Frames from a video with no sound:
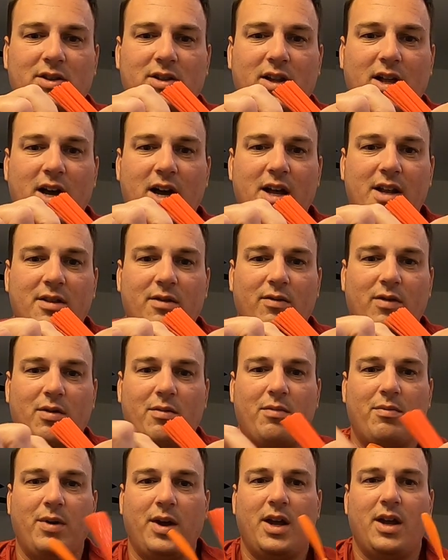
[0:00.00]
slide the
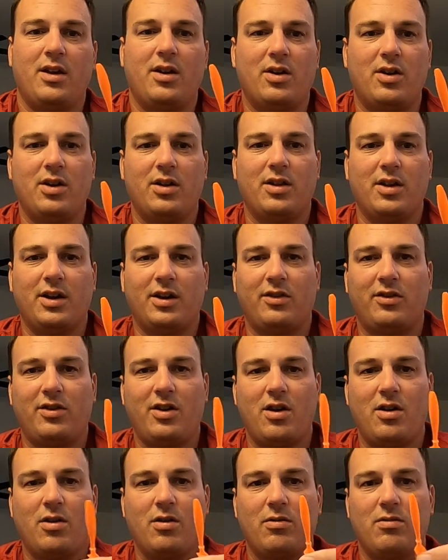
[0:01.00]
rubber band on like
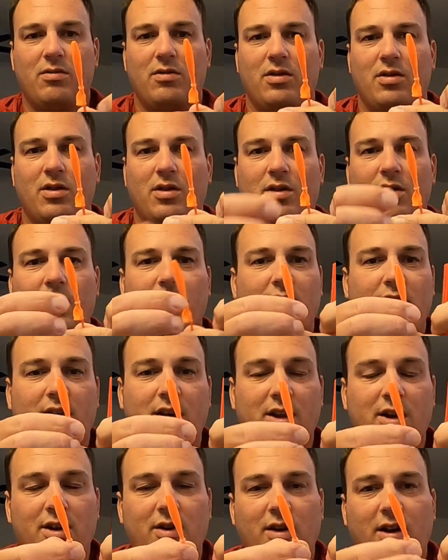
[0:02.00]
so,
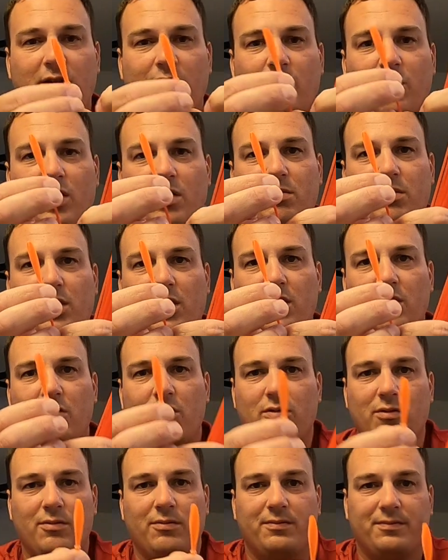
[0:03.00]
then you have one
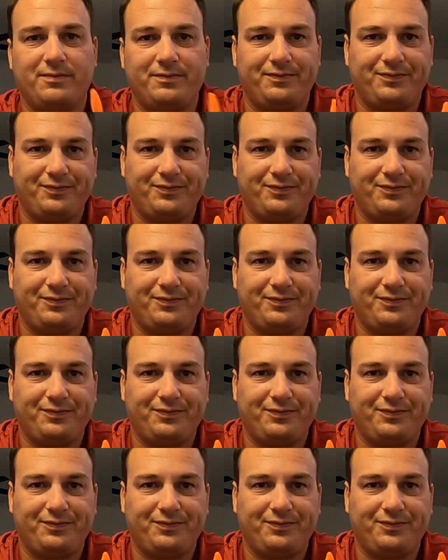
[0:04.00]
balloon.